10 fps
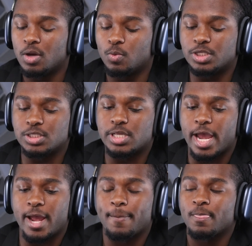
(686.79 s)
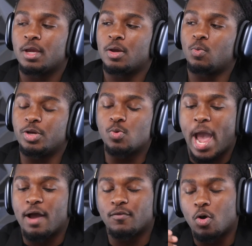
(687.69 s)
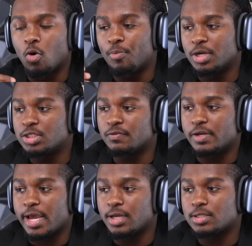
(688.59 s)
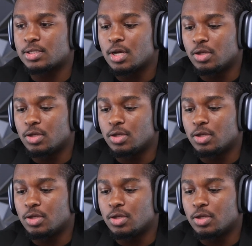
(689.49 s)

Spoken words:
which is that when you have a whole bunch of debts,